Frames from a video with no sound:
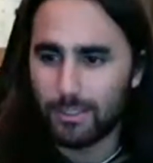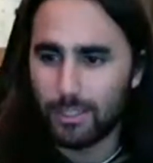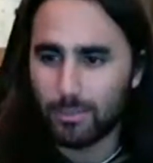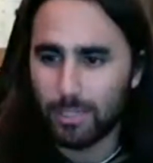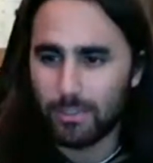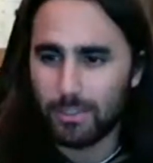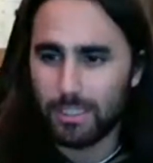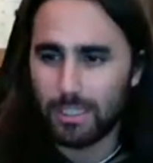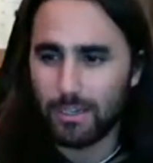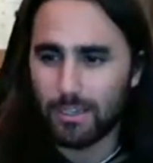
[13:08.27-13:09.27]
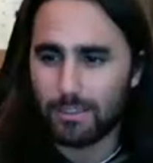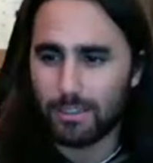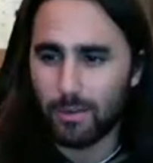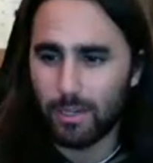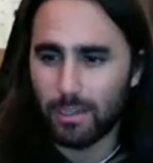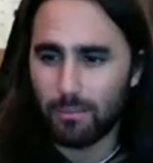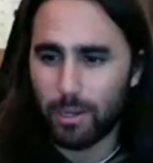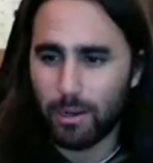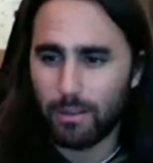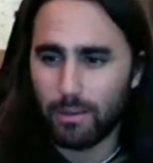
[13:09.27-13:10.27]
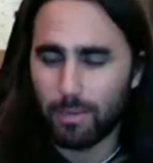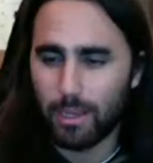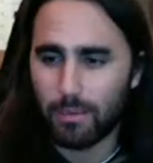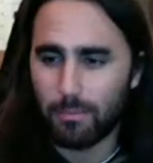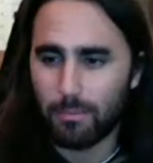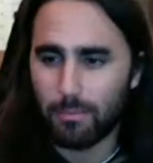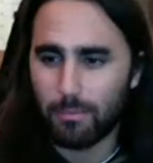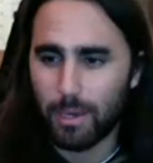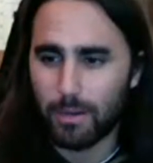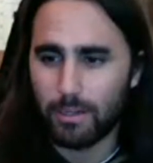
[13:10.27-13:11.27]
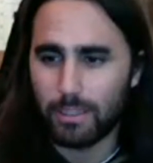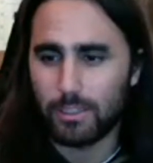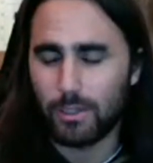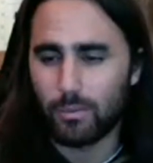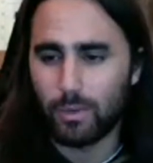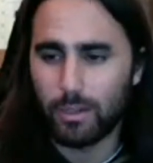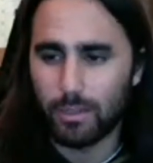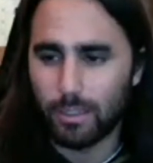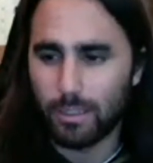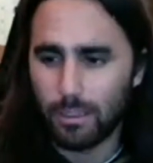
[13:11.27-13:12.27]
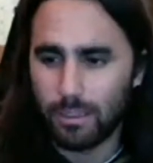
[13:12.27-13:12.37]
Drop shot, you ski Hunter. I want to get a pair of them, but I get powder days so rarely.